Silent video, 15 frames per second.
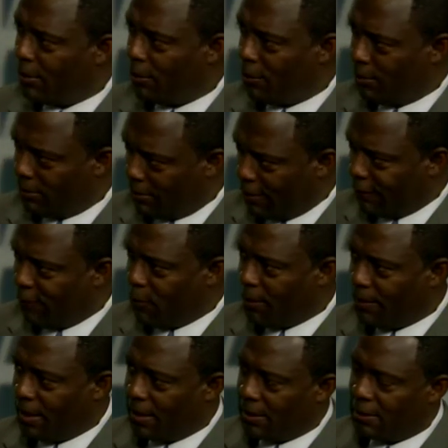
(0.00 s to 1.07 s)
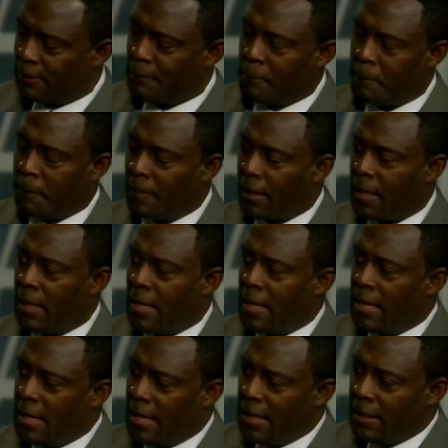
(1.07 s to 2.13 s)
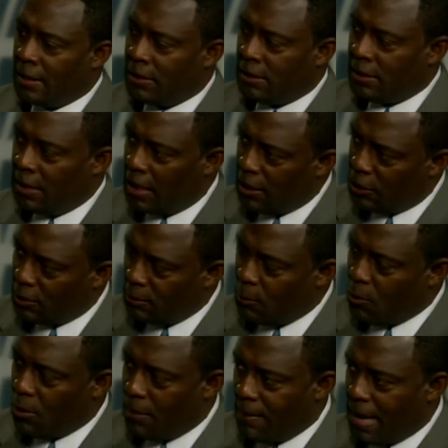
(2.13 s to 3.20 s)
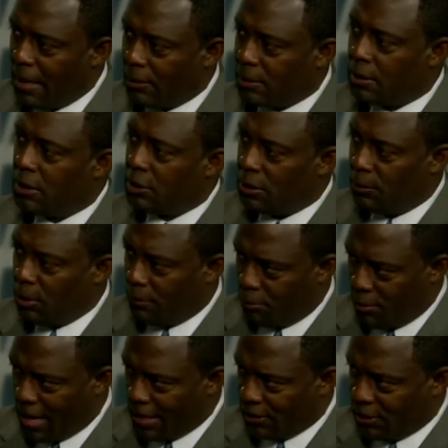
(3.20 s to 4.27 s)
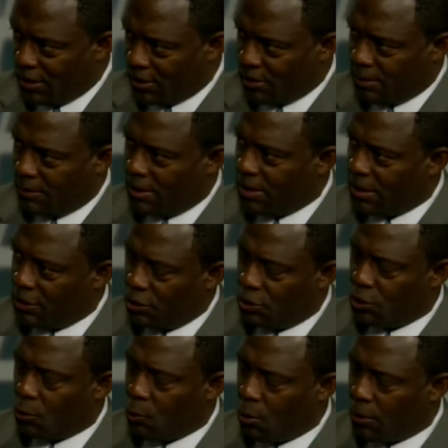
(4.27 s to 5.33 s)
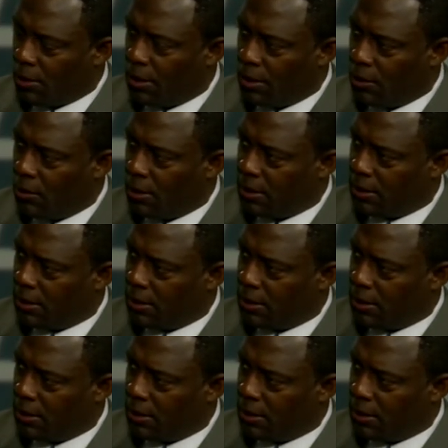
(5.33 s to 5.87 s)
you're informing us. Tell us more about some of your projects, some of the things that you're working on,